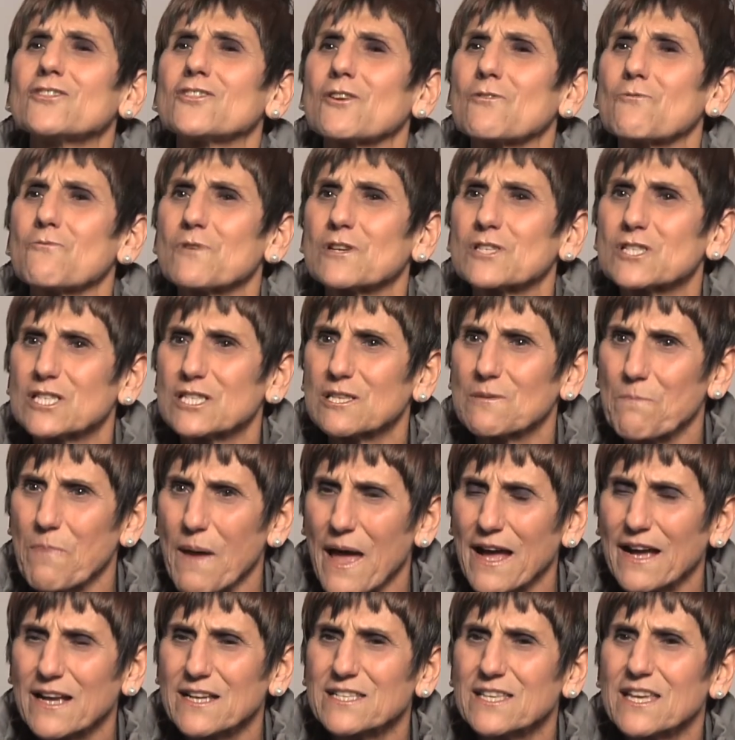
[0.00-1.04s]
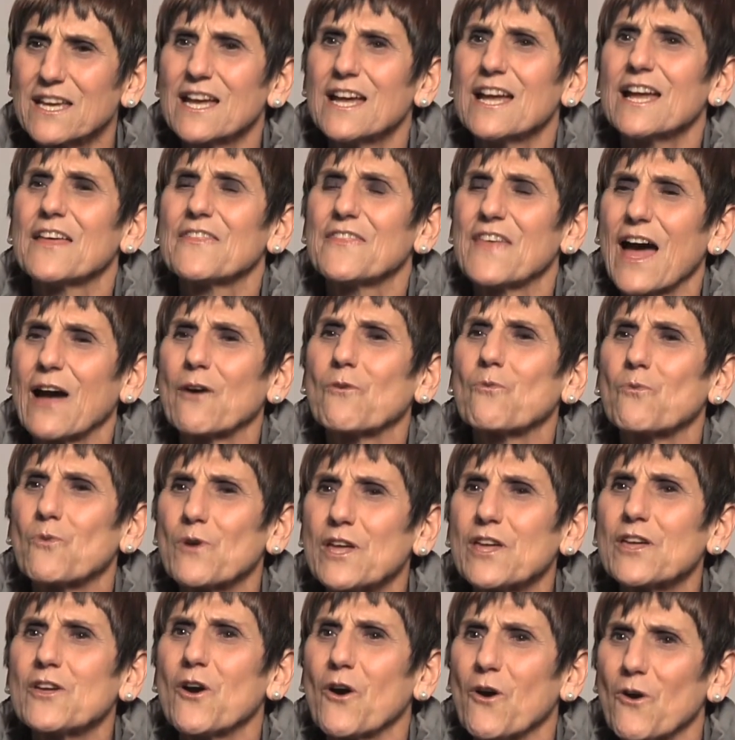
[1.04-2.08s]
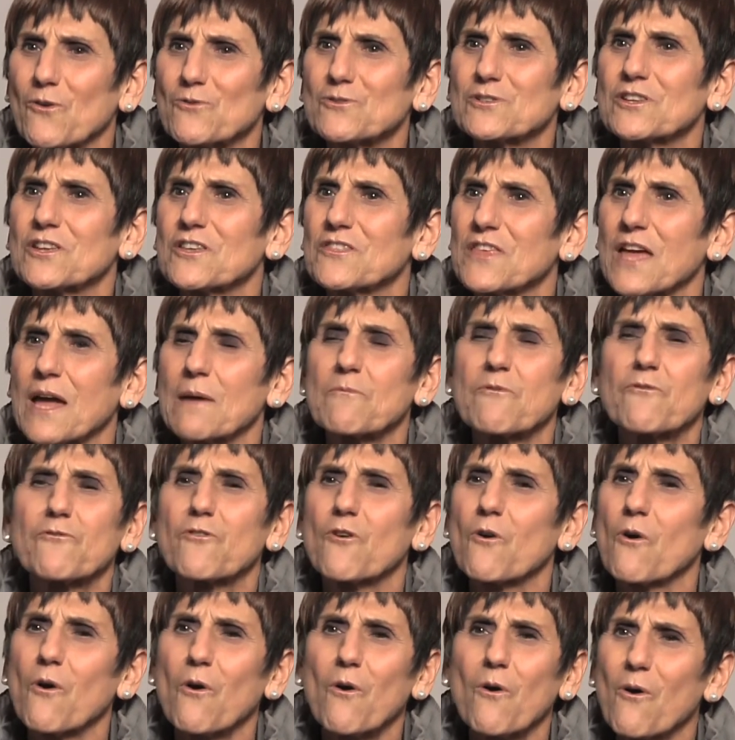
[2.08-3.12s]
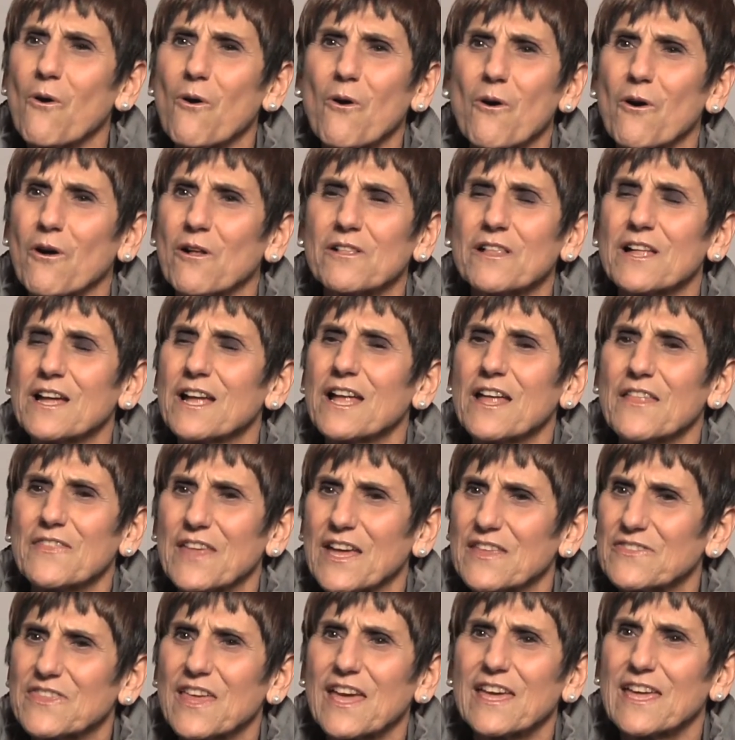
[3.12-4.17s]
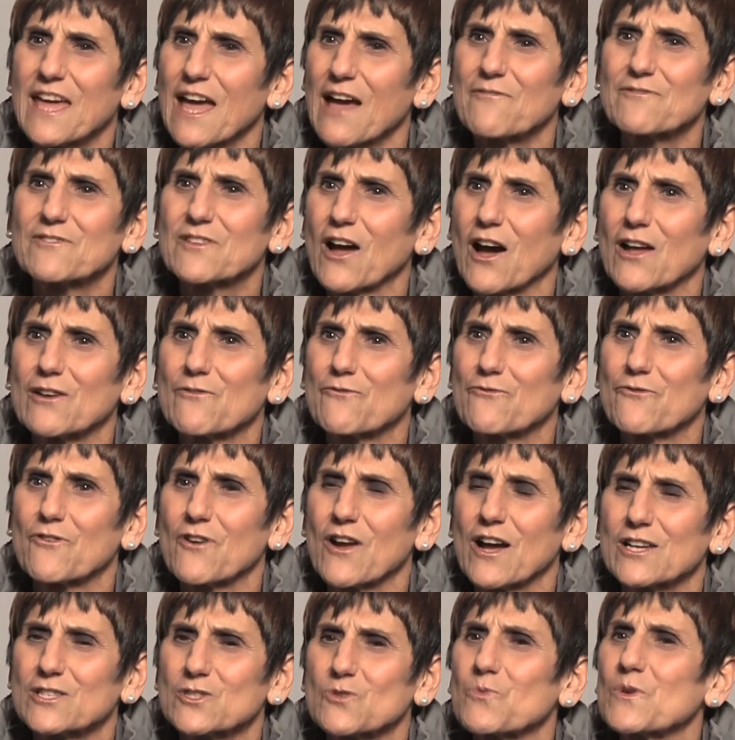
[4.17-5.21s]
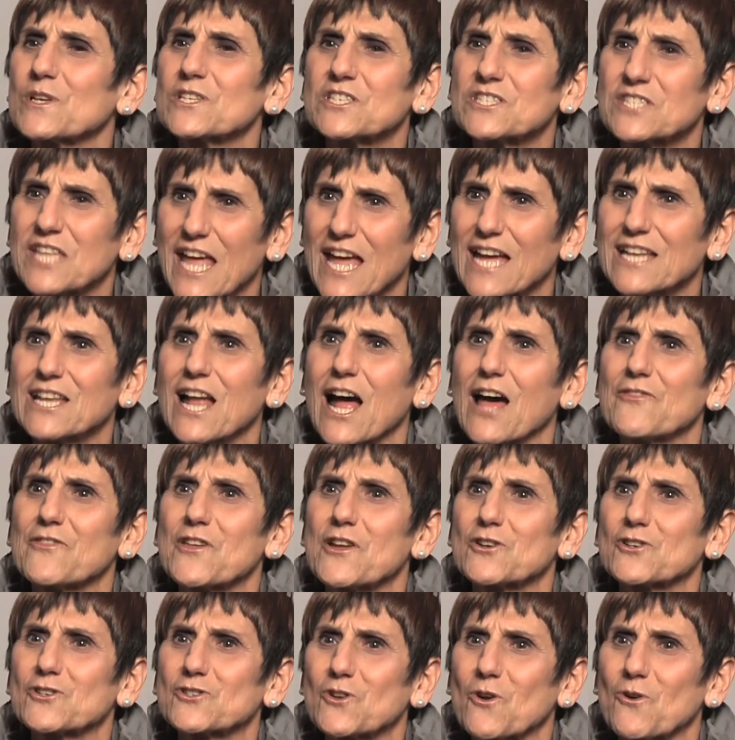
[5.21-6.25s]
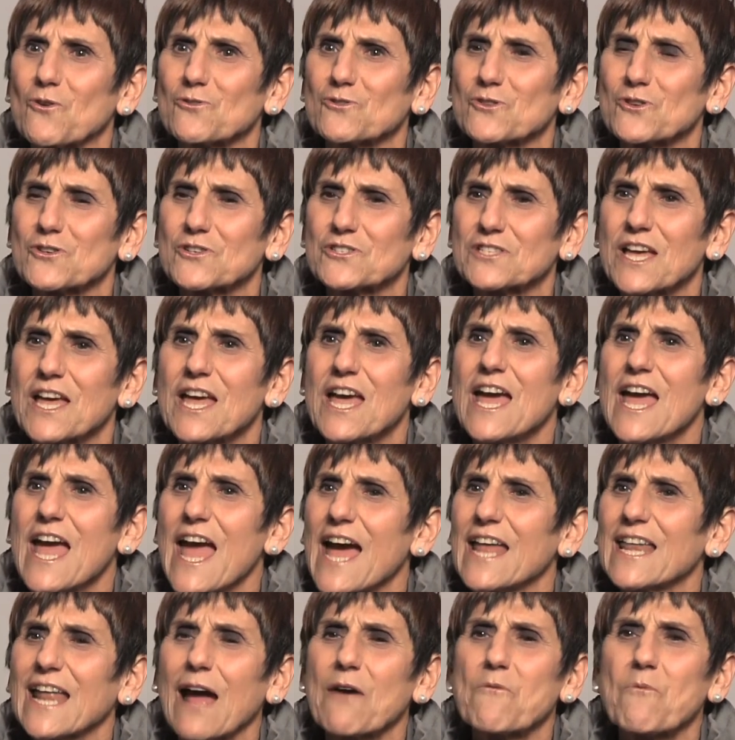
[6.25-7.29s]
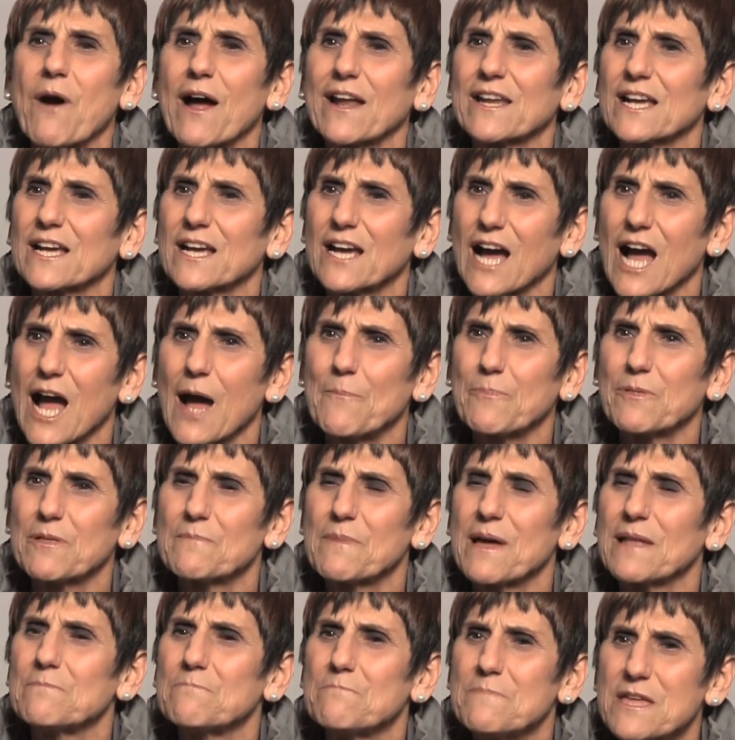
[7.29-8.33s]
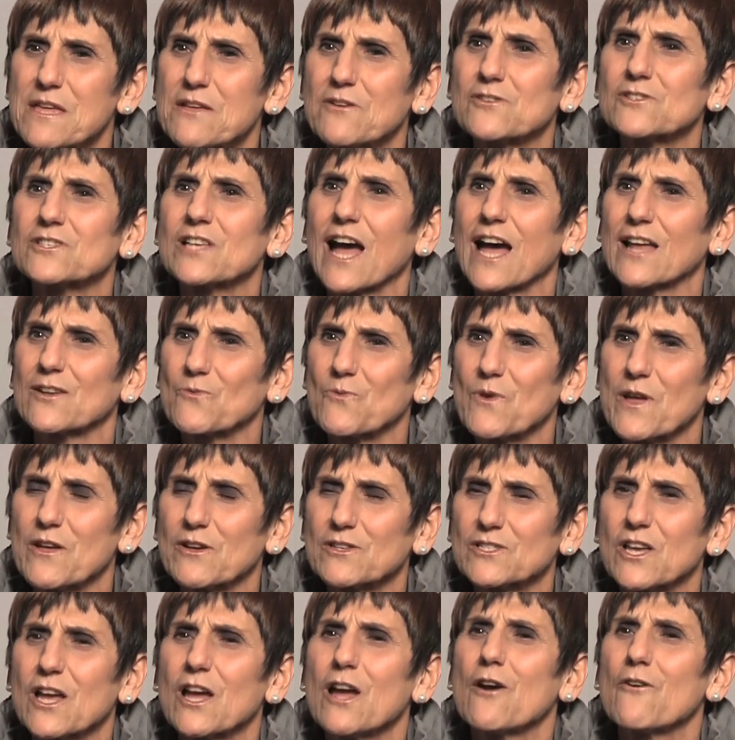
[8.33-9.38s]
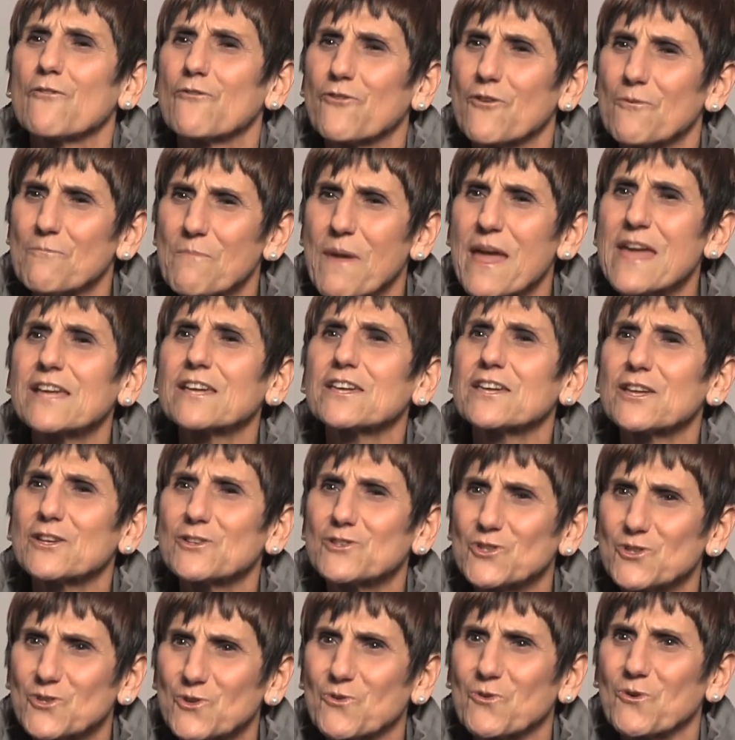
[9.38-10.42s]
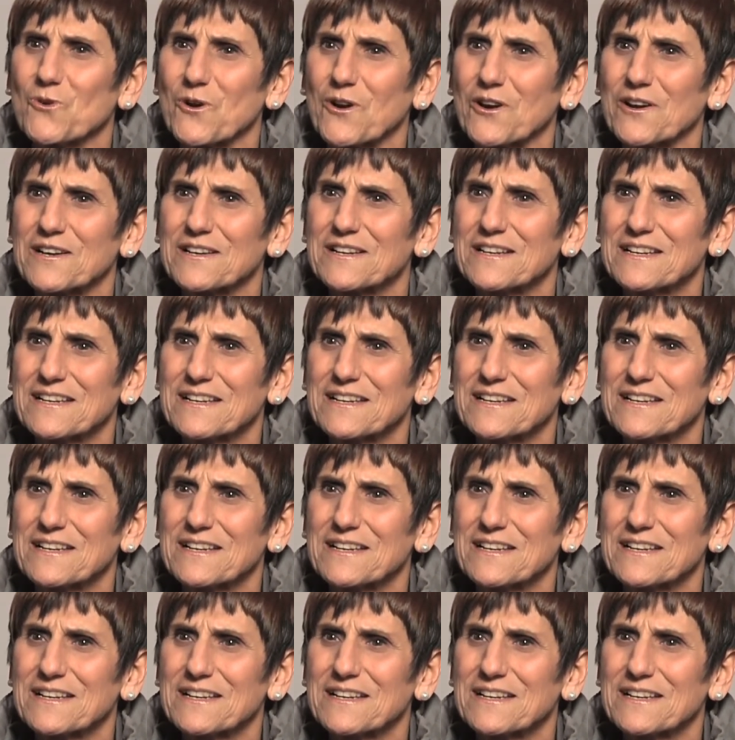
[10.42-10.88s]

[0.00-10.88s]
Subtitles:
the respect that we owe to them for all that they have done for us. We stand on their shoulders, and I want to compliment Meals on Wheels for making sure